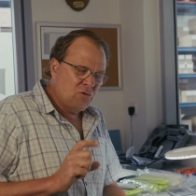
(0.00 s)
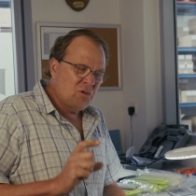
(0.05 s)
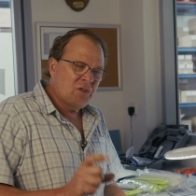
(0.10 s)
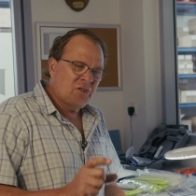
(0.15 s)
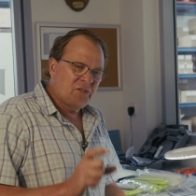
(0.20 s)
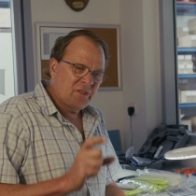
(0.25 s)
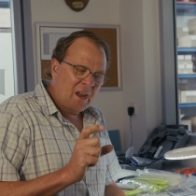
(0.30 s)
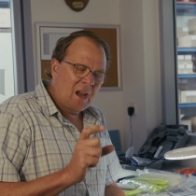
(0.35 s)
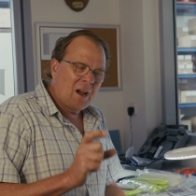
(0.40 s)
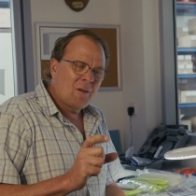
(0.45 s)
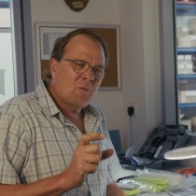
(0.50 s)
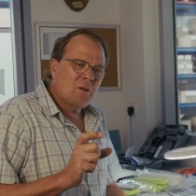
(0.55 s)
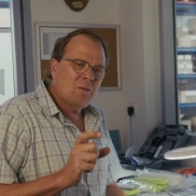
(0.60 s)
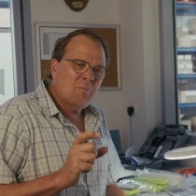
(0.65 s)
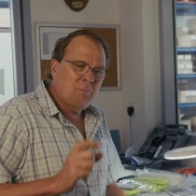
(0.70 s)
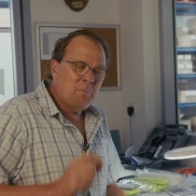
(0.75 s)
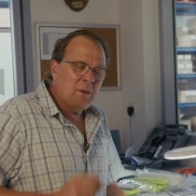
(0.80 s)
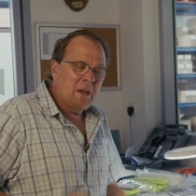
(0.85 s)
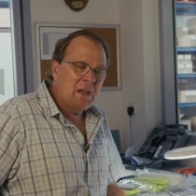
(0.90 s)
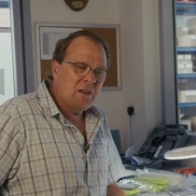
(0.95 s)
You start
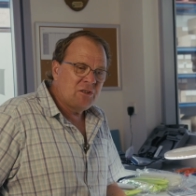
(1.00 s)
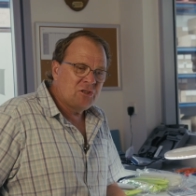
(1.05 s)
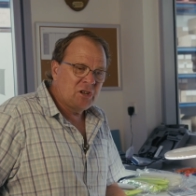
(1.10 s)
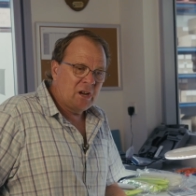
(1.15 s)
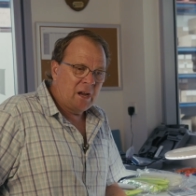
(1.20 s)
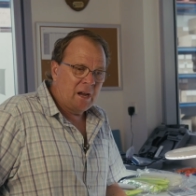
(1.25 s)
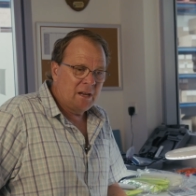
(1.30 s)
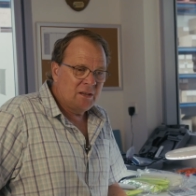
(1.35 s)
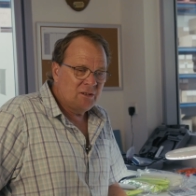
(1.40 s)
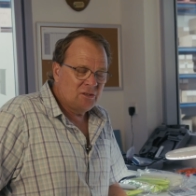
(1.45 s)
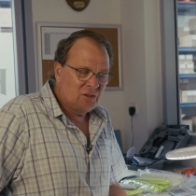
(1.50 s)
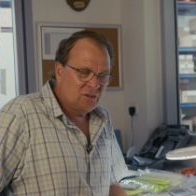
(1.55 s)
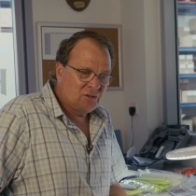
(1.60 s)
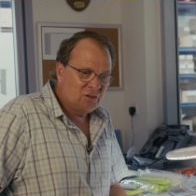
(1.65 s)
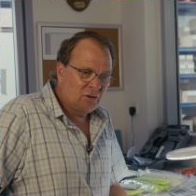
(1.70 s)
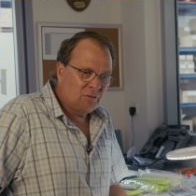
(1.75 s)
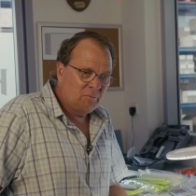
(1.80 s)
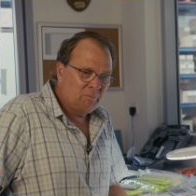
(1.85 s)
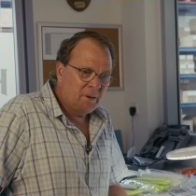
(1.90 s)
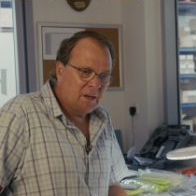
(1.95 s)
with big changes
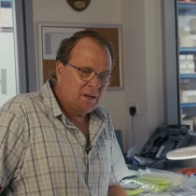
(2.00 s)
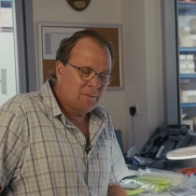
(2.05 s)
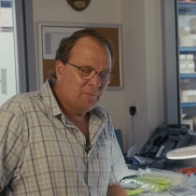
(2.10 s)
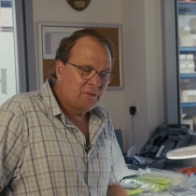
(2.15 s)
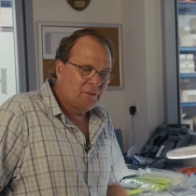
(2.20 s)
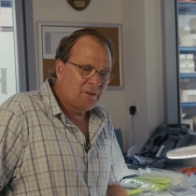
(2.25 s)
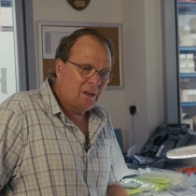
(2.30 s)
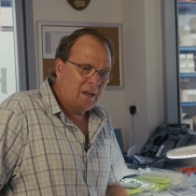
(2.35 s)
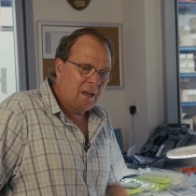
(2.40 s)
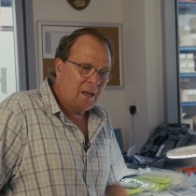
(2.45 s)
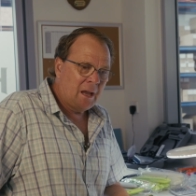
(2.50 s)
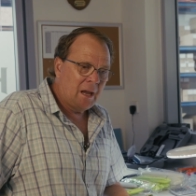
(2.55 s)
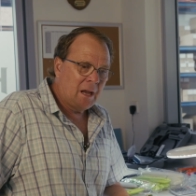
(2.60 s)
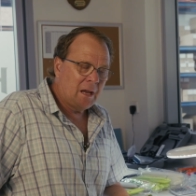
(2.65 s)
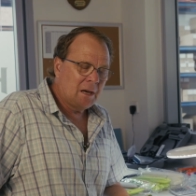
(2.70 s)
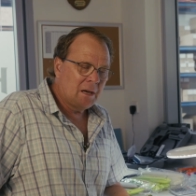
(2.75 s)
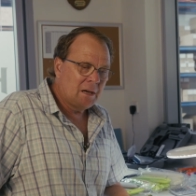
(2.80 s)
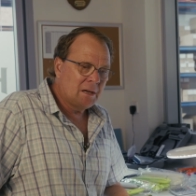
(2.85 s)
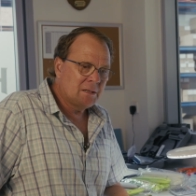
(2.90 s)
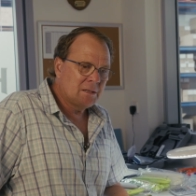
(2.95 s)
on bibs,
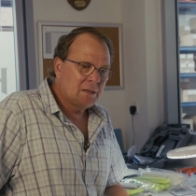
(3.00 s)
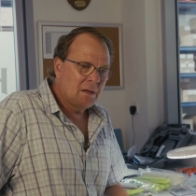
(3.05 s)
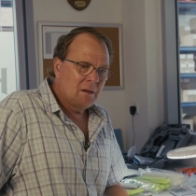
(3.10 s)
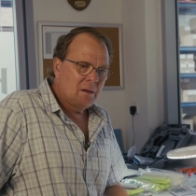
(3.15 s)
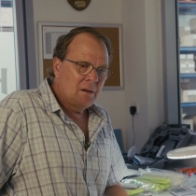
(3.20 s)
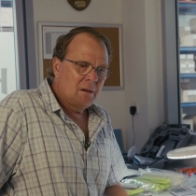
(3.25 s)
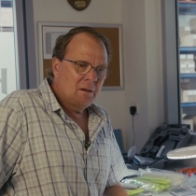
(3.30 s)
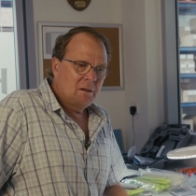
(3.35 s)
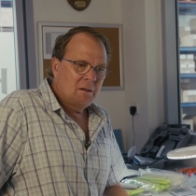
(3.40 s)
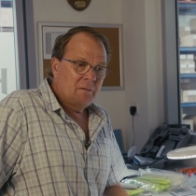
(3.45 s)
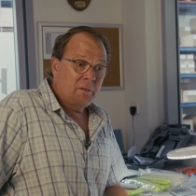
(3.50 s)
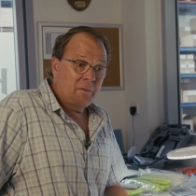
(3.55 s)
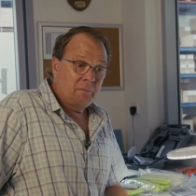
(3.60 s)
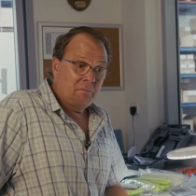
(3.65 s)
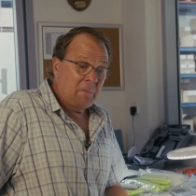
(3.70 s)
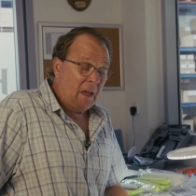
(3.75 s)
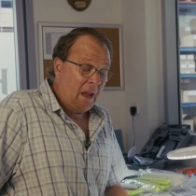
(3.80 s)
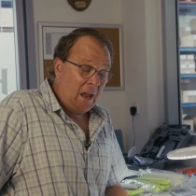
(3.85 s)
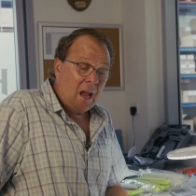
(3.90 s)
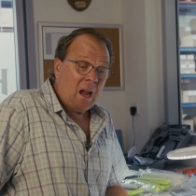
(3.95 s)
and
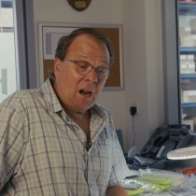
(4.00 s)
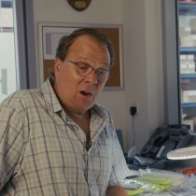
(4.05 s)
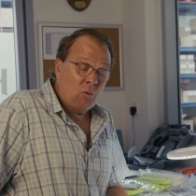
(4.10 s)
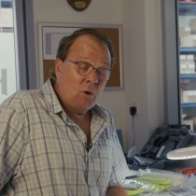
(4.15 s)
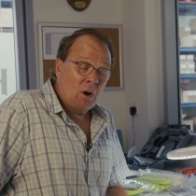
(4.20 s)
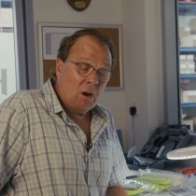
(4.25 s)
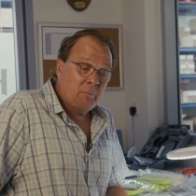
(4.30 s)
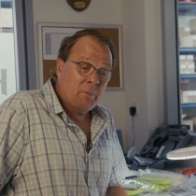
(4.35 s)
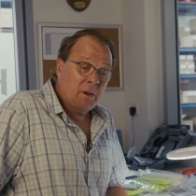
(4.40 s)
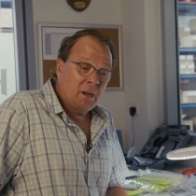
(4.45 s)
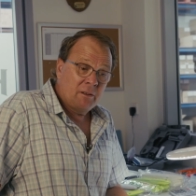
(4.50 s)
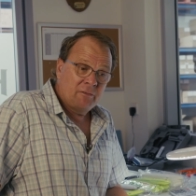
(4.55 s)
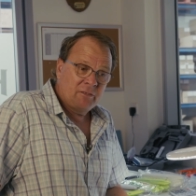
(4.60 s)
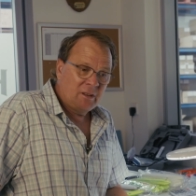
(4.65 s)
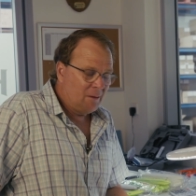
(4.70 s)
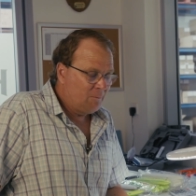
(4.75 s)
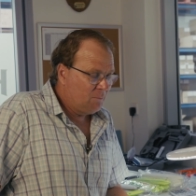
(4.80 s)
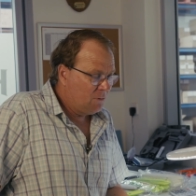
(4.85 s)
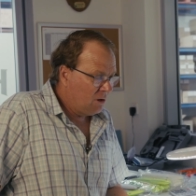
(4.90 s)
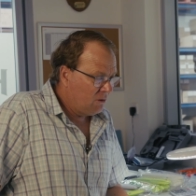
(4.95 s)
they are quite big.
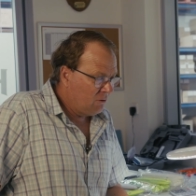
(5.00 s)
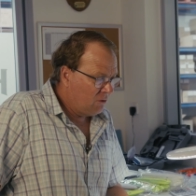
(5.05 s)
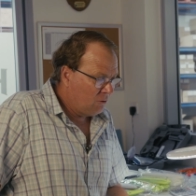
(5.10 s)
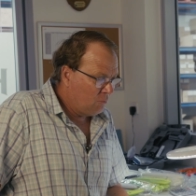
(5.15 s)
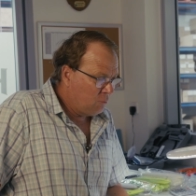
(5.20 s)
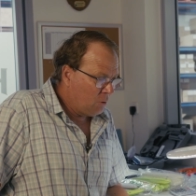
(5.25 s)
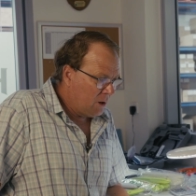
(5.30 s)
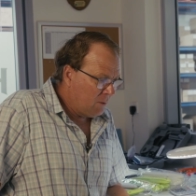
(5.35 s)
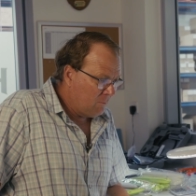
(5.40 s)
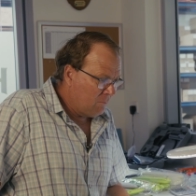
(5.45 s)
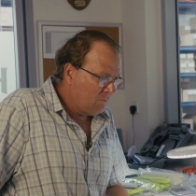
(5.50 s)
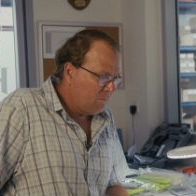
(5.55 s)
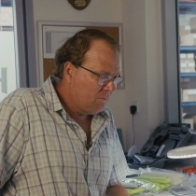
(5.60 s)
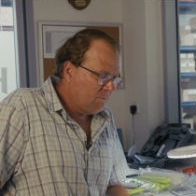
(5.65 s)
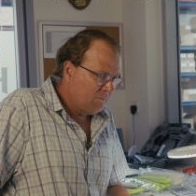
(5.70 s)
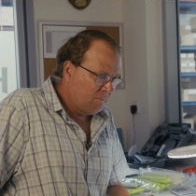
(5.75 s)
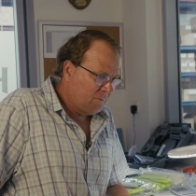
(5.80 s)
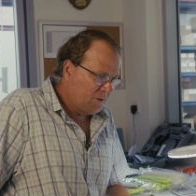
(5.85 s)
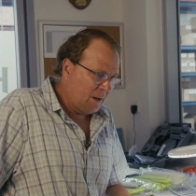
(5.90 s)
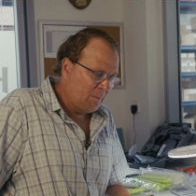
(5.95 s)
Some don't swim,
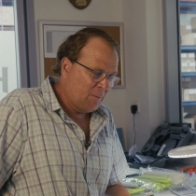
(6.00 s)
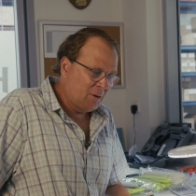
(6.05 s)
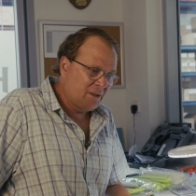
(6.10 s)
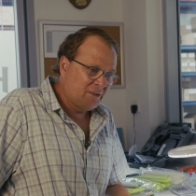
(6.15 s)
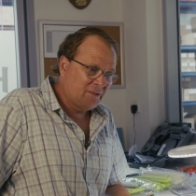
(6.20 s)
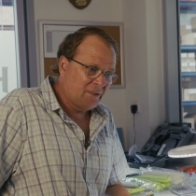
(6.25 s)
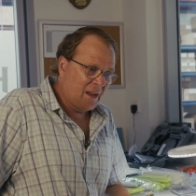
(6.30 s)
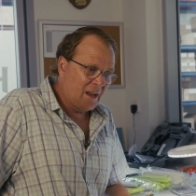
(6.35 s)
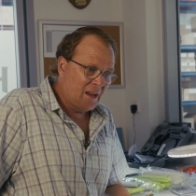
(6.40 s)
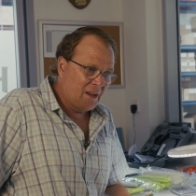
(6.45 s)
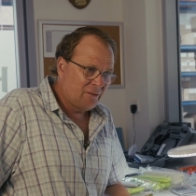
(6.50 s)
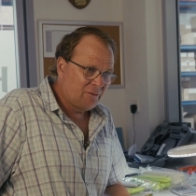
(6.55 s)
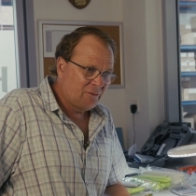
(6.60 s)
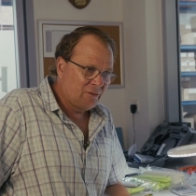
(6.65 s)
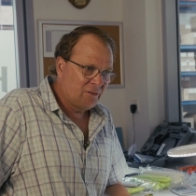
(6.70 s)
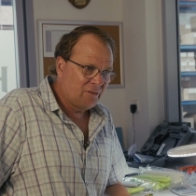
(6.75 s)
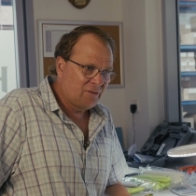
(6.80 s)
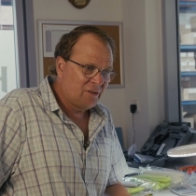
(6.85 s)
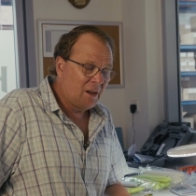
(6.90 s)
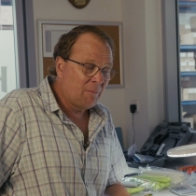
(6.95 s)
some are
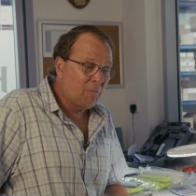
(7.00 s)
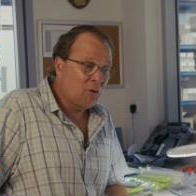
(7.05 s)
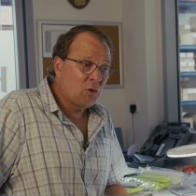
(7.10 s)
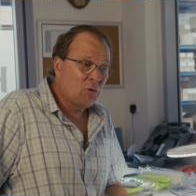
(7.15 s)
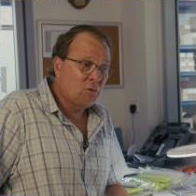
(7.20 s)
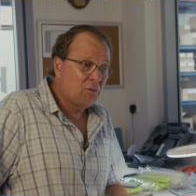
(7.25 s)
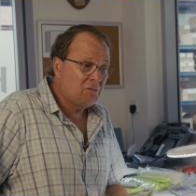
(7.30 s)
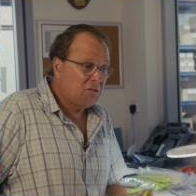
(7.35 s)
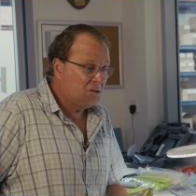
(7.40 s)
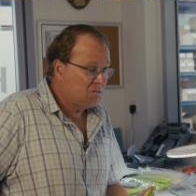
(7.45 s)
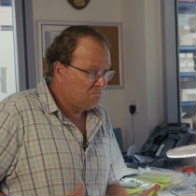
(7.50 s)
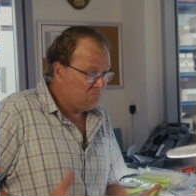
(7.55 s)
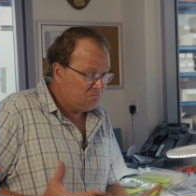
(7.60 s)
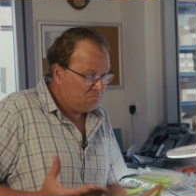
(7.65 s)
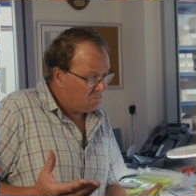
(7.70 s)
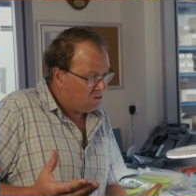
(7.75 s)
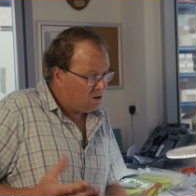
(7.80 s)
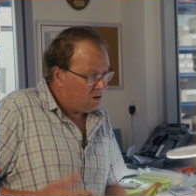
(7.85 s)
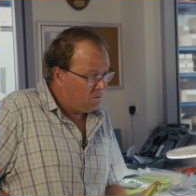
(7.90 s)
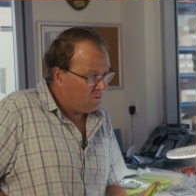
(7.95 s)
disastrous, some are good, and
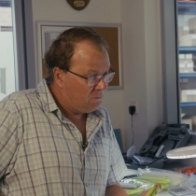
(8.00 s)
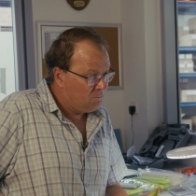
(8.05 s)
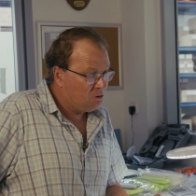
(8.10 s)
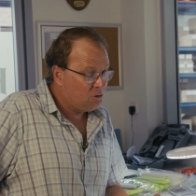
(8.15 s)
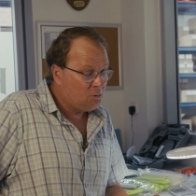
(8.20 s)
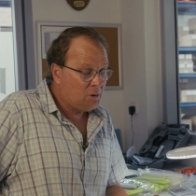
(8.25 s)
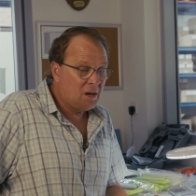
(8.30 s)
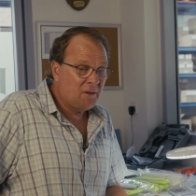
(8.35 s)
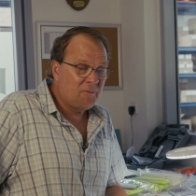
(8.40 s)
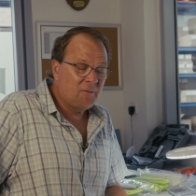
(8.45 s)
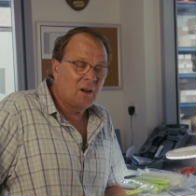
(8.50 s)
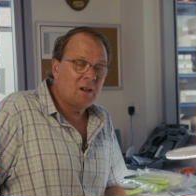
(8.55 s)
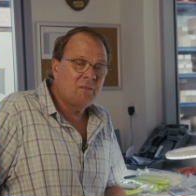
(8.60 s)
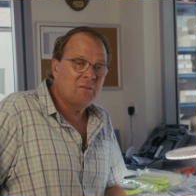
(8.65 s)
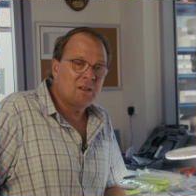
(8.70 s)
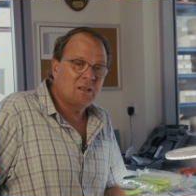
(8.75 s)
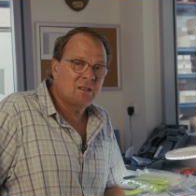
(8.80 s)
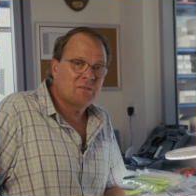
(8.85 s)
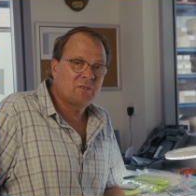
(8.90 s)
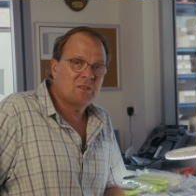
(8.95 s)
from 25
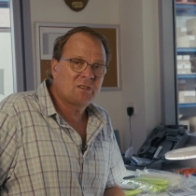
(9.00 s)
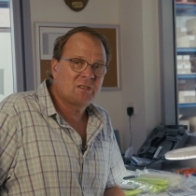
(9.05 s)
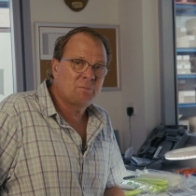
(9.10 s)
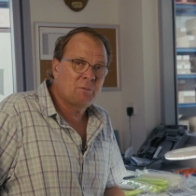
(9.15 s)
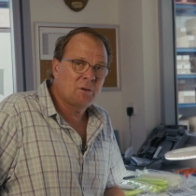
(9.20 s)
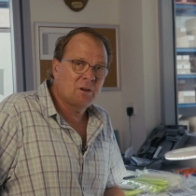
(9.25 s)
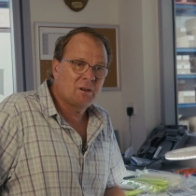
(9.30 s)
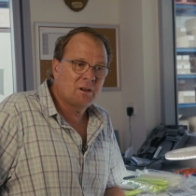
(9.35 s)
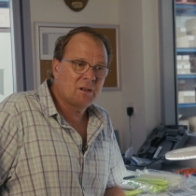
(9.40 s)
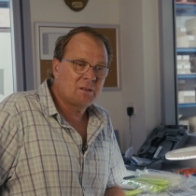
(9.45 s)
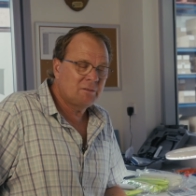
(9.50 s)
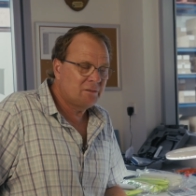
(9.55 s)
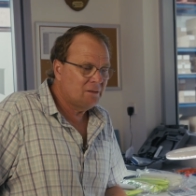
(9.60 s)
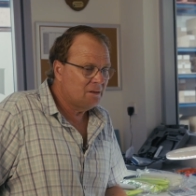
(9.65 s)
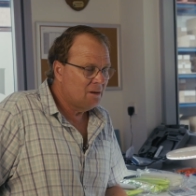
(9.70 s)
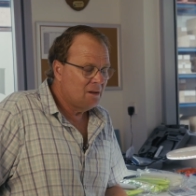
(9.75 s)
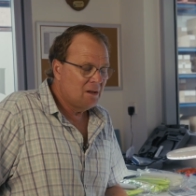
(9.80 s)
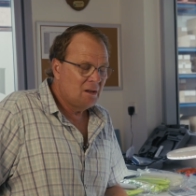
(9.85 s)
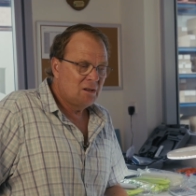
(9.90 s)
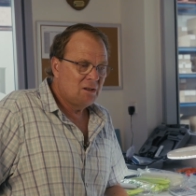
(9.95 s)
years of experience,
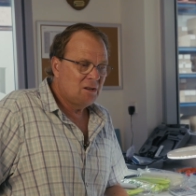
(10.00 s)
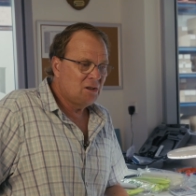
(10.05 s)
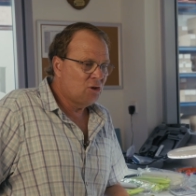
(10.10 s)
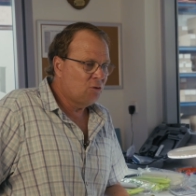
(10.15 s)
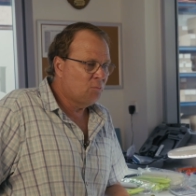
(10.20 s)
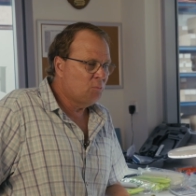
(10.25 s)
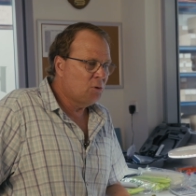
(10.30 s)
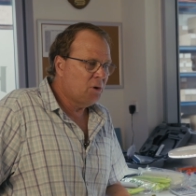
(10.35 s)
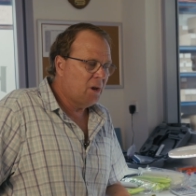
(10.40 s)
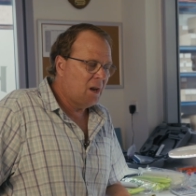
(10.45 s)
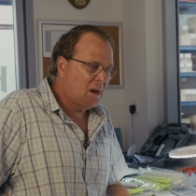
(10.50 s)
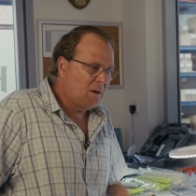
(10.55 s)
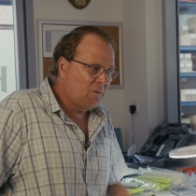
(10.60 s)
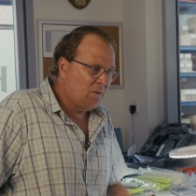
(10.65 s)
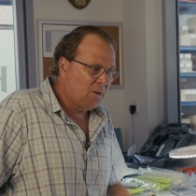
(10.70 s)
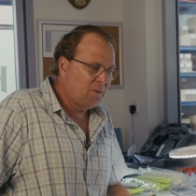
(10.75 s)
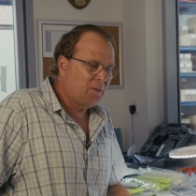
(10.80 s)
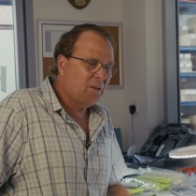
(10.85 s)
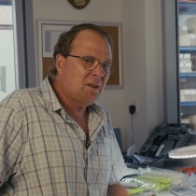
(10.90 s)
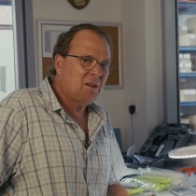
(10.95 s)
you just put
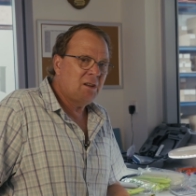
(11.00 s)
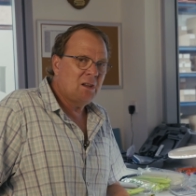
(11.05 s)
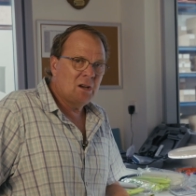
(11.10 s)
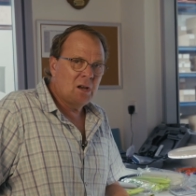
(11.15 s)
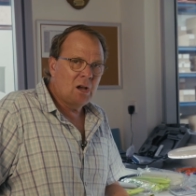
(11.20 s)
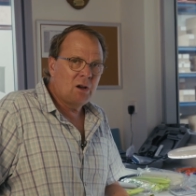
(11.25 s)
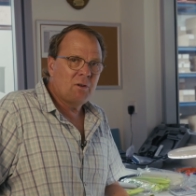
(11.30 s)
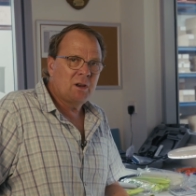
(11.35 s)
everything you know